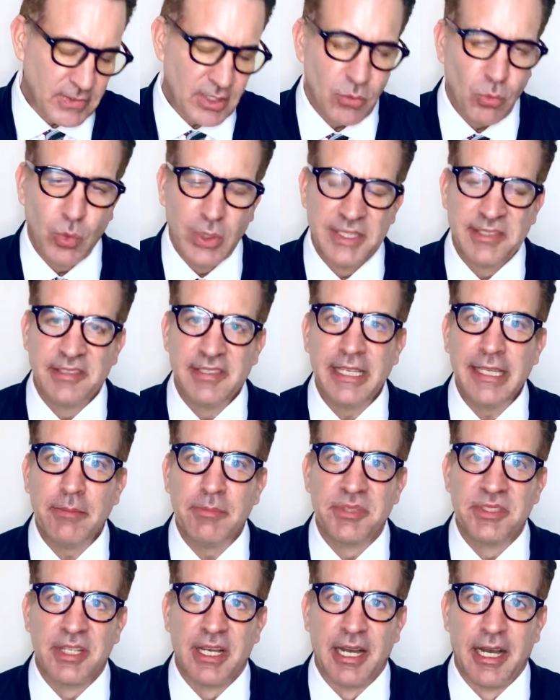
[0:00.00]
what
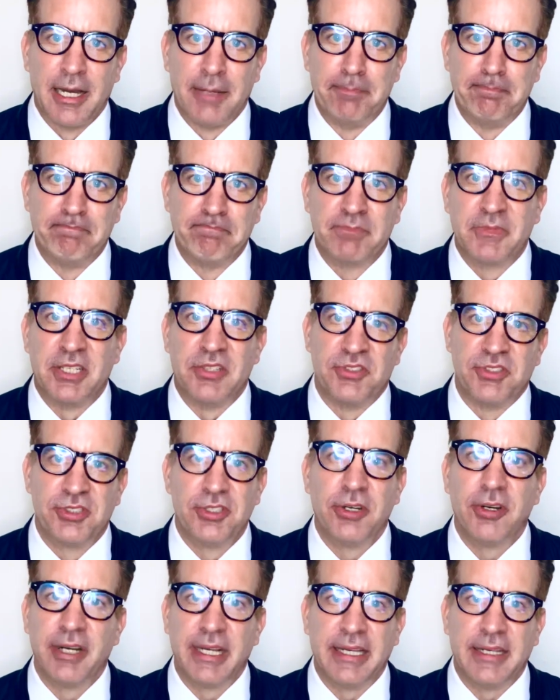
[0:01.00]
seems
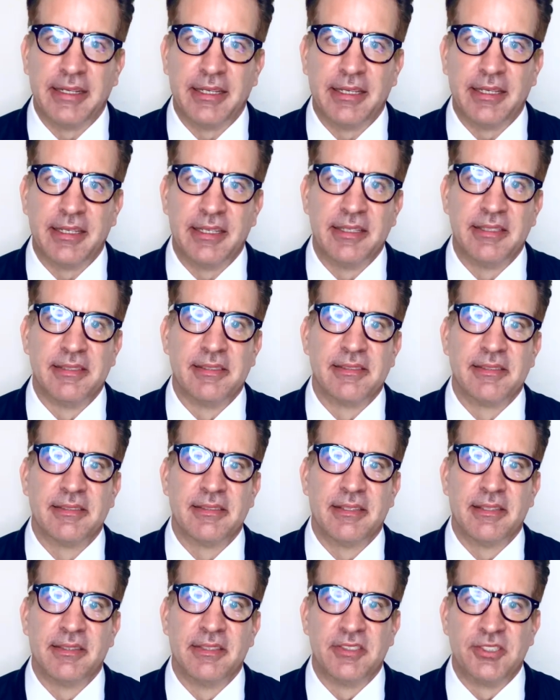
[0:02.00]
concerning
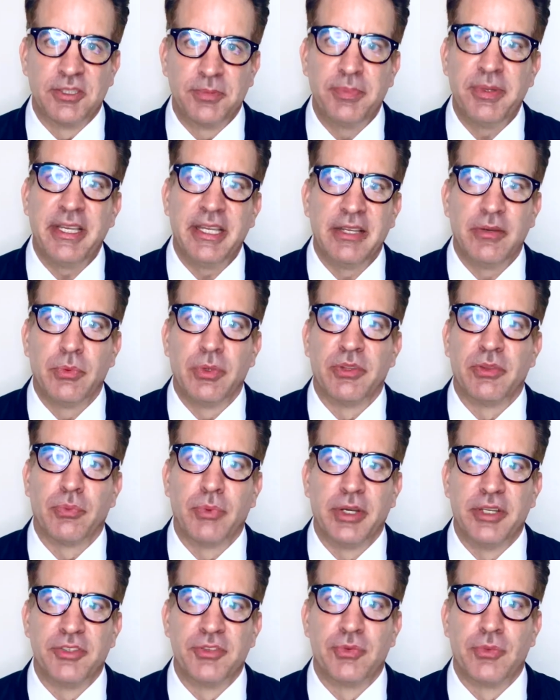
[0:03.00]
is the speed with
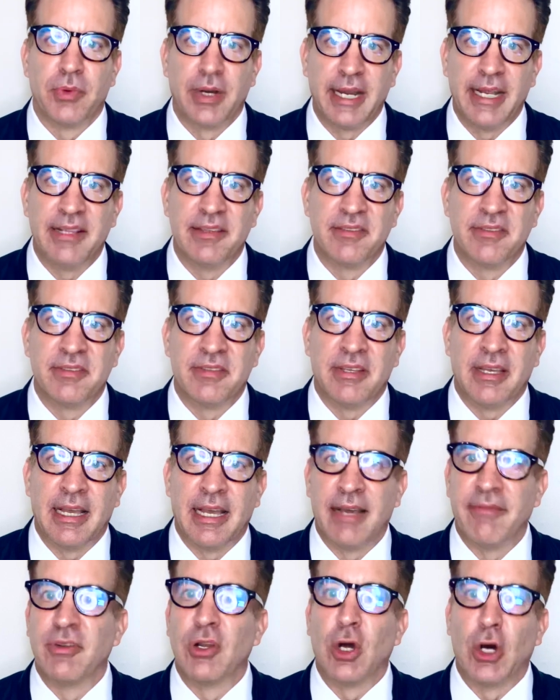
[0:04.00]
which rates
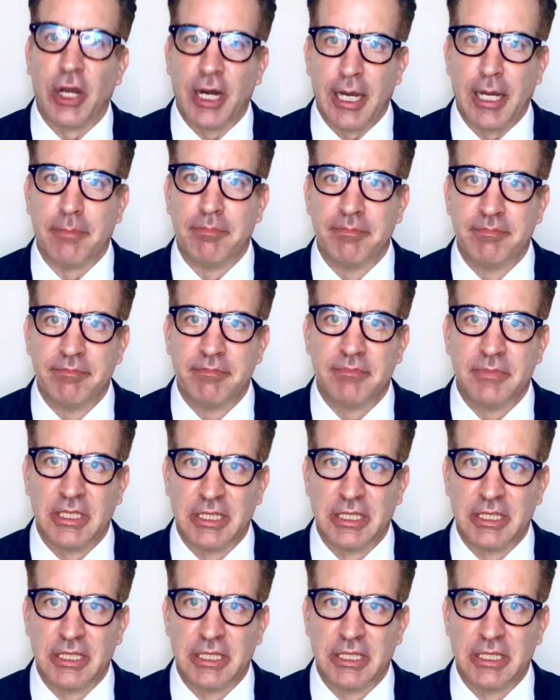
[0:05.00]
have gone up